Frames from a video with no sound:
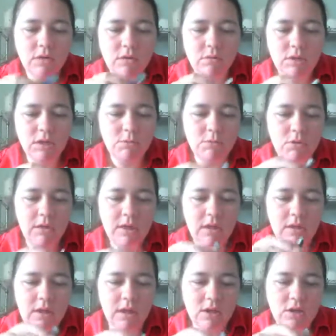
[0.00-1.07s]
So I'm just smoothing
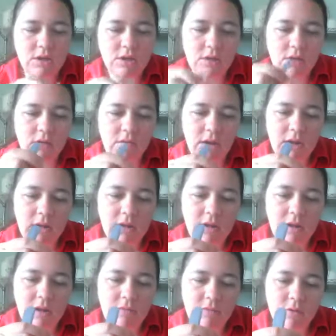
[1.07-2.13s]
out the edges here of any
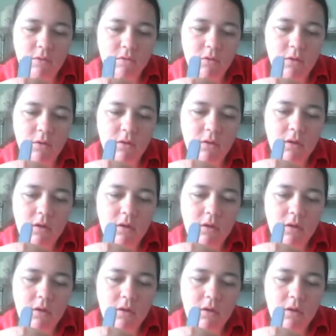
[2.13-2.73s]
little leftover